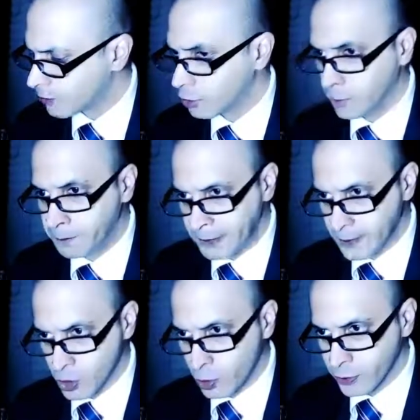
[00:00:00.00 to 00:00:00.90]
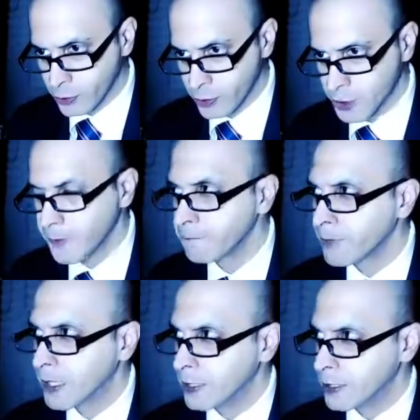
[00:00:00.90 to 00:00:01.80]
obeyed his orders.
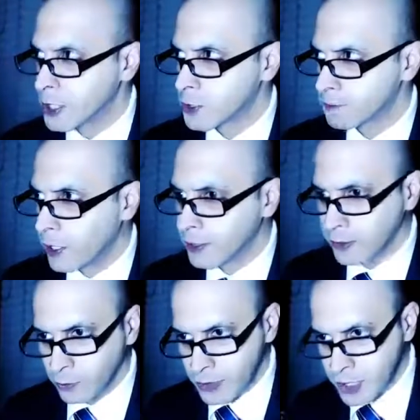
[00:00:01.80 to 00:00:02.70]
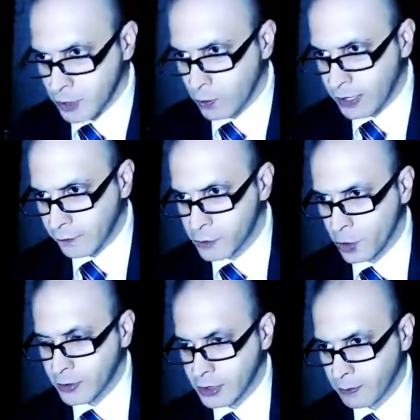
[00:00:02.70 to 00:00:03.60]
This is part of the reason why I've
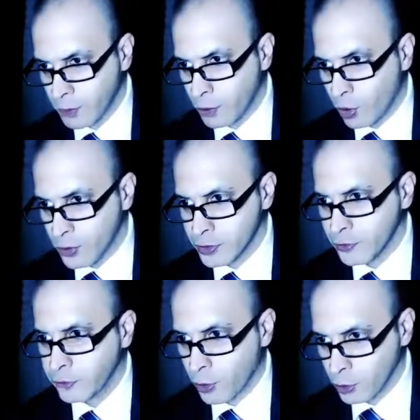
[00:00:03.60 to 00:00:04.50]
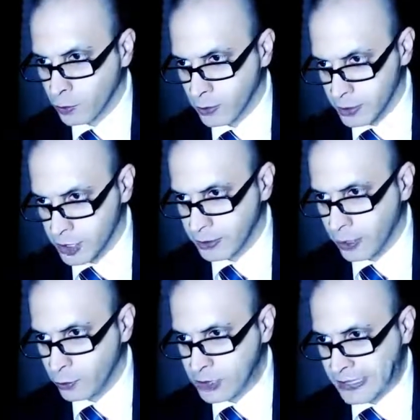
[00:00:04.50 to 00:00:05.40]
talked about order followers and how
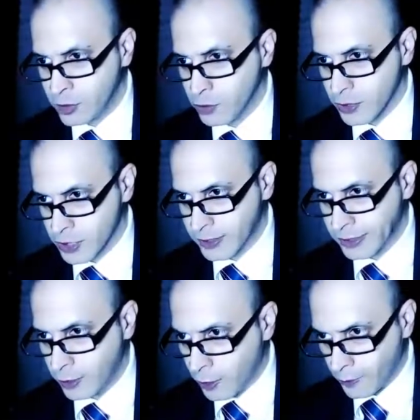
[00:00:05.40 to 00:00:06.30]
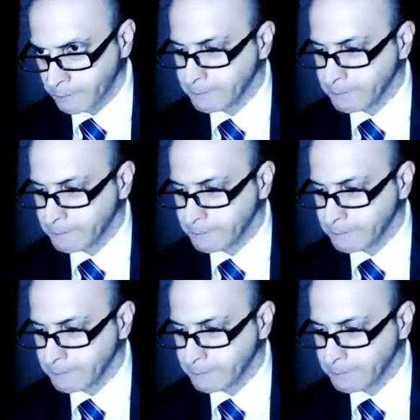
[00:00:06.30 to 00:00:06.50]
dangerous they are.